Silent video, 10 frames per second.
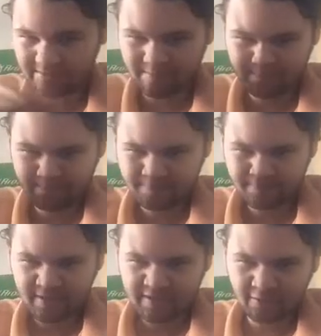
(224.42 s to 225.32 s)
the
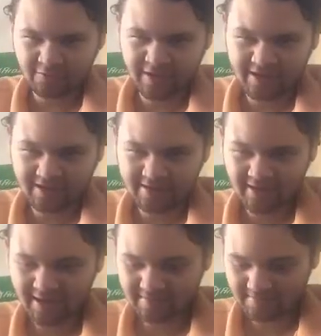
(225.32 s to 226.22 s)
old dating
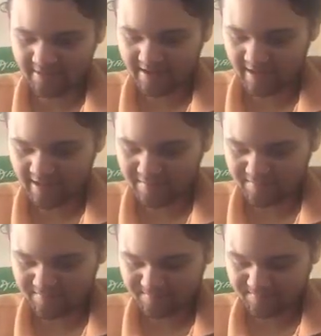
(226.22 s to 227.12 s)
app,
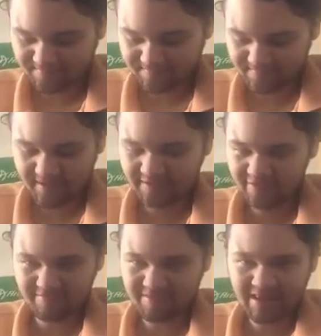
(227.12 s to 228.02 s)

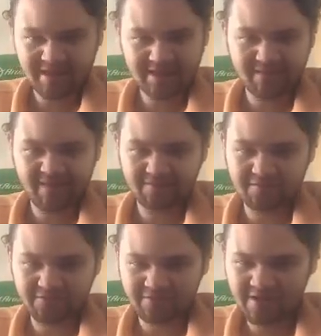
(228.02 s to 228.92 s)
just doesn't even have
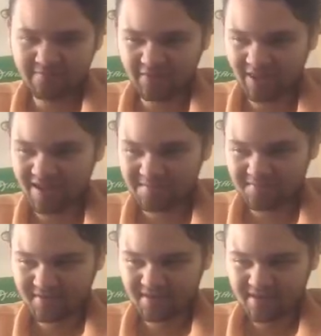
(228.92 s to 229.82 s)
to suit up for that.
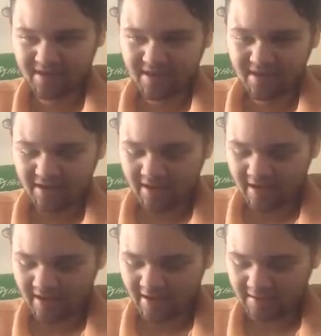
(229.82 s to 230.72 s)

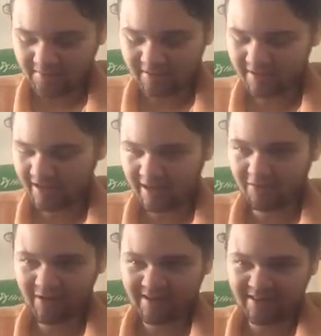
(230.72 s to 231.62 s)
But
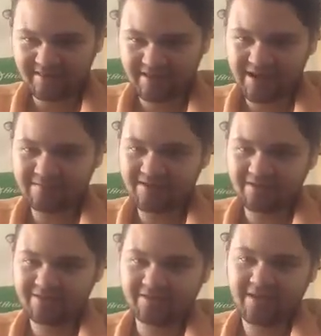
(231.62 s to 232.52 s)
like when he's in the Iron
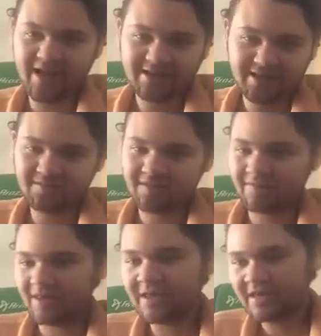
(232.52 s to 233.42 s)
Man suit, that seems to
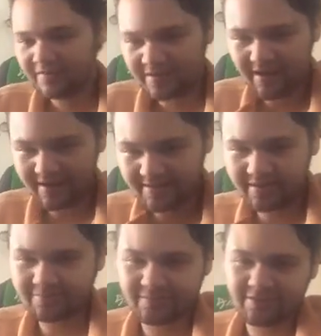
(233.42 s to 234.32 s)
be the
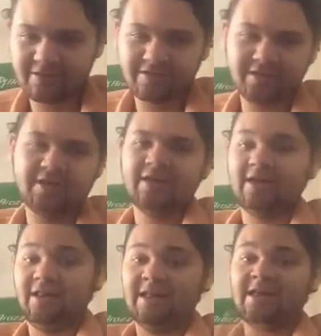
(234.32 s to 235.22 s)
toxic persona.
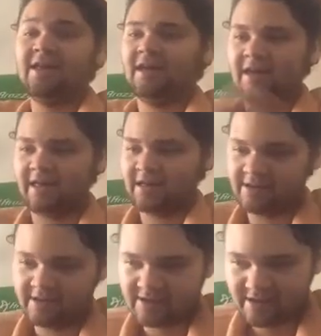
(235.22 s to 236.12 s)
Like
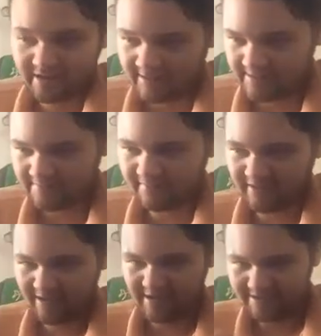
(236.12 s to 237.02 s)
again, in
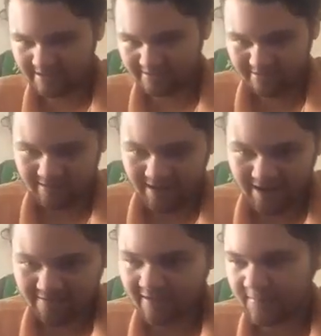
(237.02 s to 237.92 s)
the latest issue that
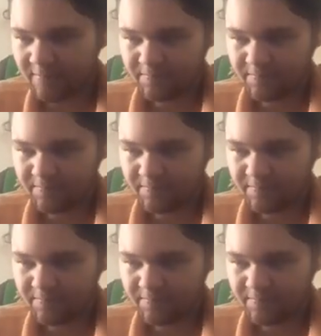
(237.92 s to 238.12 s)
I read,